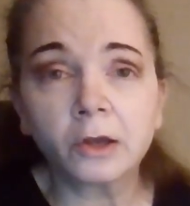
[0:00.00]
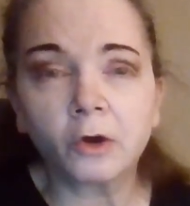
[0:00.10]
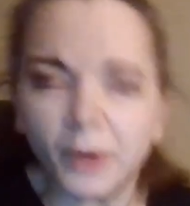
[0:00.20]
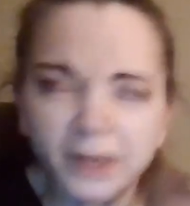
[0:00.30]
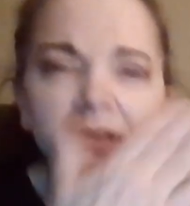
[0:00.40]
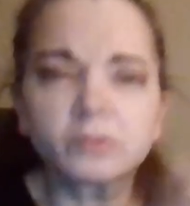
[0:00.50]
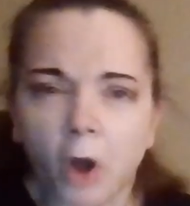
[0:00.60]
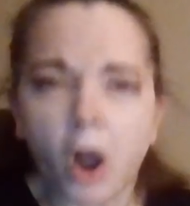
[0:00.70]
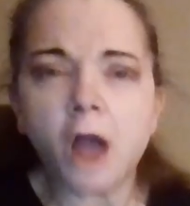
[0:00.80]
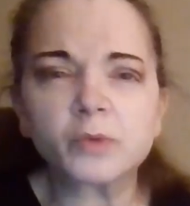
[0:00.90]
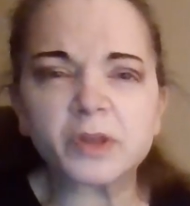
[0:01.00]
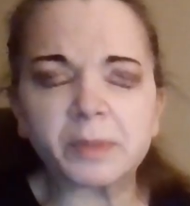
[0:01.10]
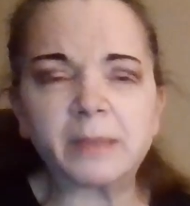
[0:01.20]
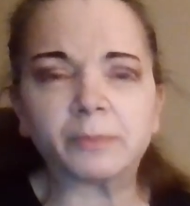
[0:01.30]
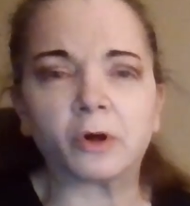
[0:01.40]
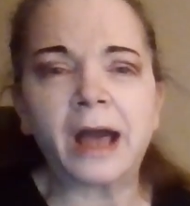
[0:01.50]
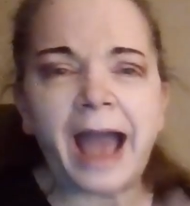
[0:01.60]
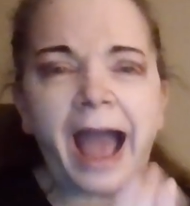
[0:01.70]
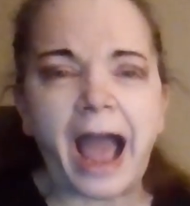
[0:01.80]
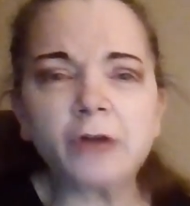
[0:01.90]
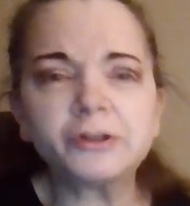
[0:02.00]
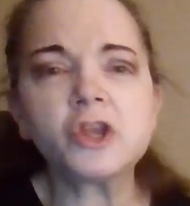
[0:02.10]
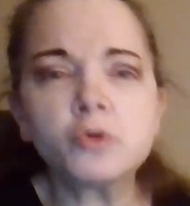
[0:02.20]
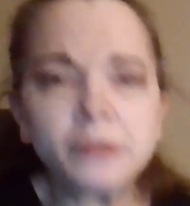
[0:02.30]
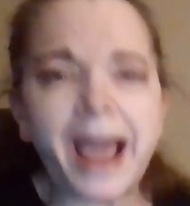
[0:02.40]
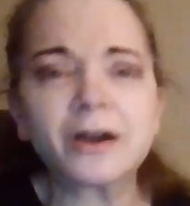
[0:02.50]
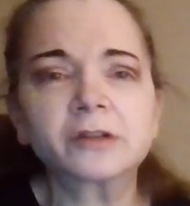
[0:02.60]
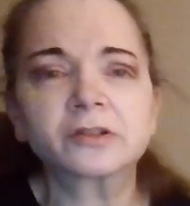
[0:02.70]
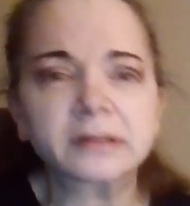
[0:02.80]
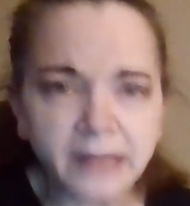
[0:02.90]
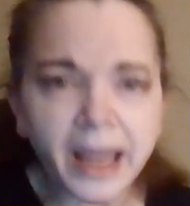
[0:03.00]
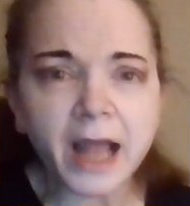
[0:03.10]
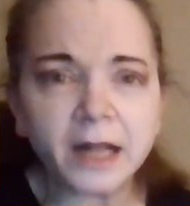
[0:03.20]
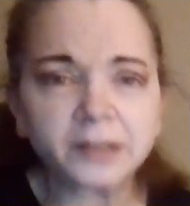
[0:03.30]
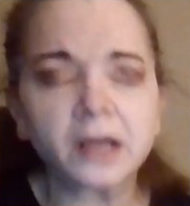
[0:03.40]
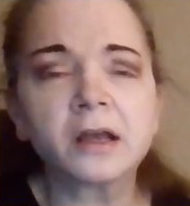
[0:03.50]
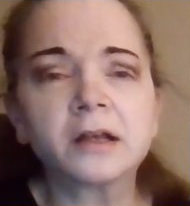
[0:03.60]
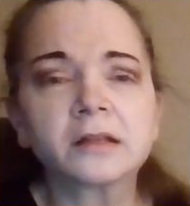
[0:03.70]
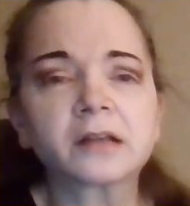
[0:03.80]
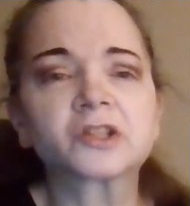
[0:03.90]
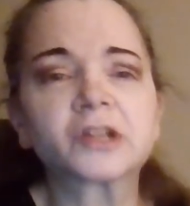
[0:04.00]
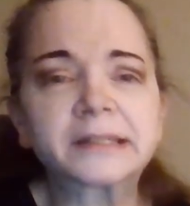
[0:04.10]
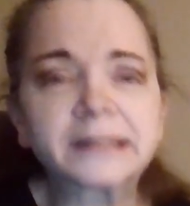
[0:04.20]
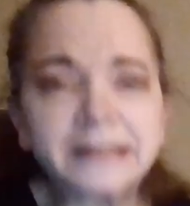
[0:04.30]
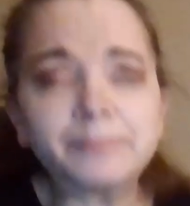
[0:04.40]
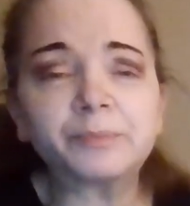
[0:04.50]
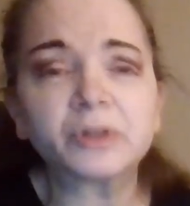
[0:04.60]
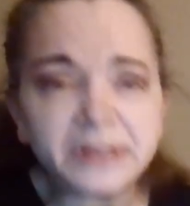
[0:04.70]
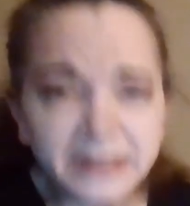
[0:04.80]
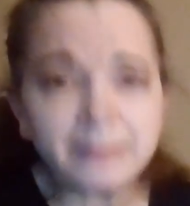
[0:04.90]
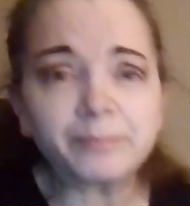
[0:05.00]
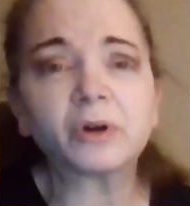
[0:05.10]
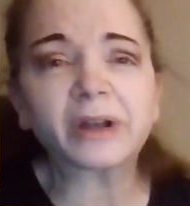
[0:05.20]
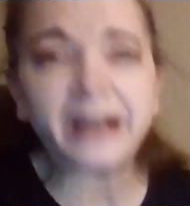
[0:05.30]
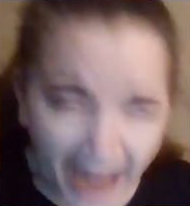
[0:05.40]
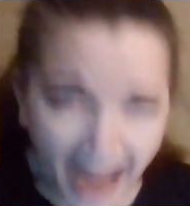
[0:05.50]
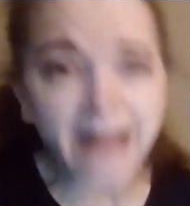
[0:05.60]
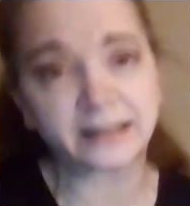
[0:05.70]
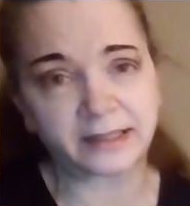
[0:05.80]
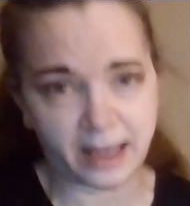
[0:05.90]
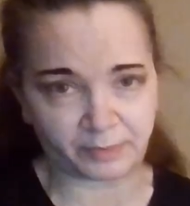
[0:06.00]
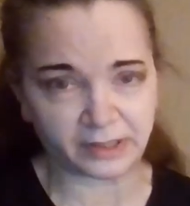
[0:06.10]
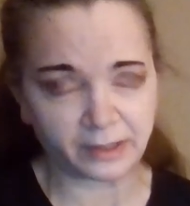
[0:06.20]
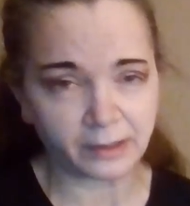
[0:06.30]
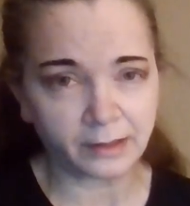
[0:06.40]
What is wrong with people? How do you not understand such a simple concept?